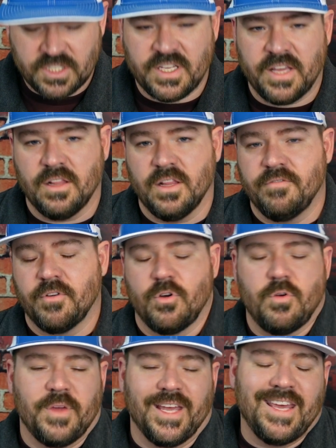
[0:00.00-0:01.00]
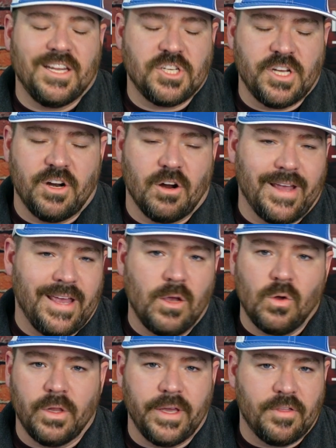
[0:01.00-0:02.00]
just say the living room and kitchen are
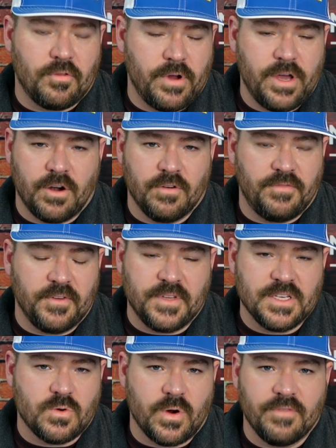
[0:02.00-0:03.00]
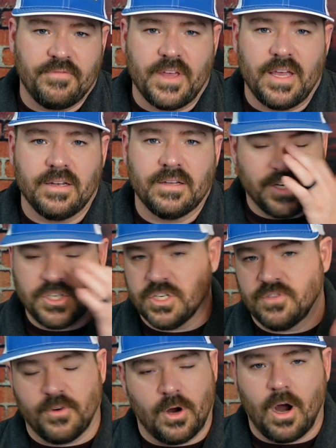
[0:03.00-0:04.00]
equally three hundred fifty square feet. That's
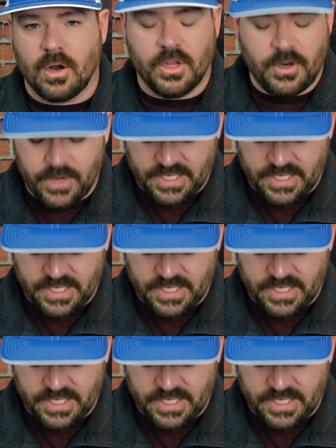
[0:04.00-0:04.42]
just for our little